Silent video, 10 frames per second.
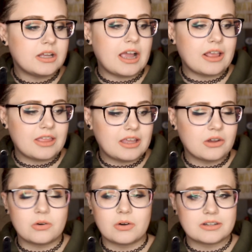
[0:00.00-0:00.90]
I think,
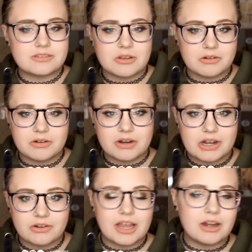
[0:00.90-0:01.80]
or it's the other way
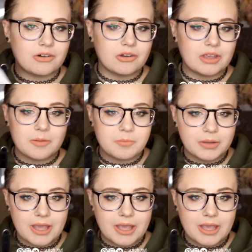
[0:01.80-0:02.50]
around. I don't know yet, but